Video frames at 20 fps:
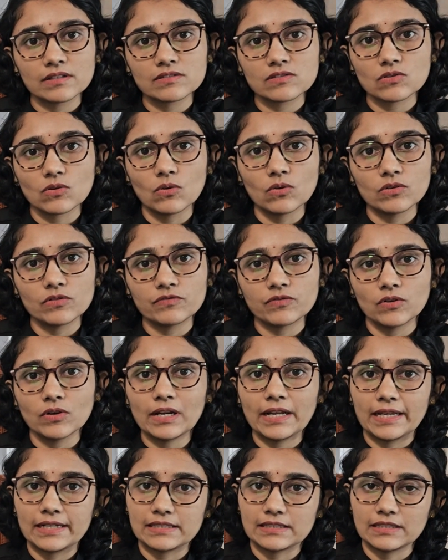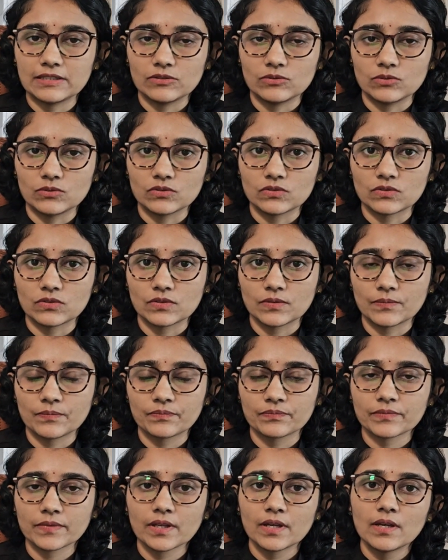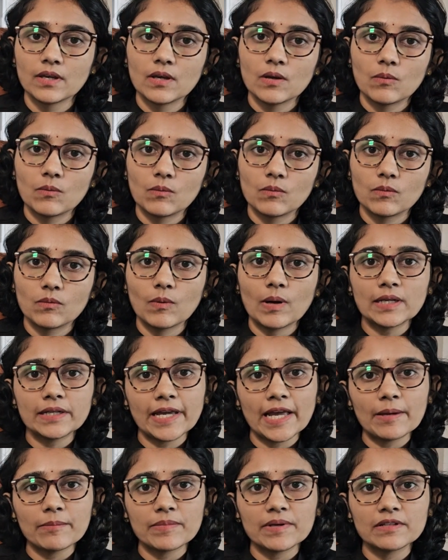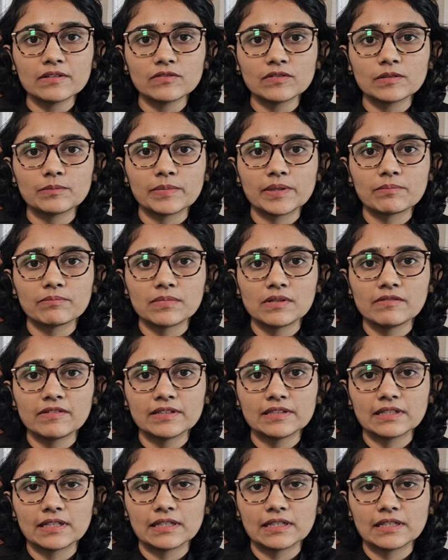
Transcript: stored for later use. What happens with people with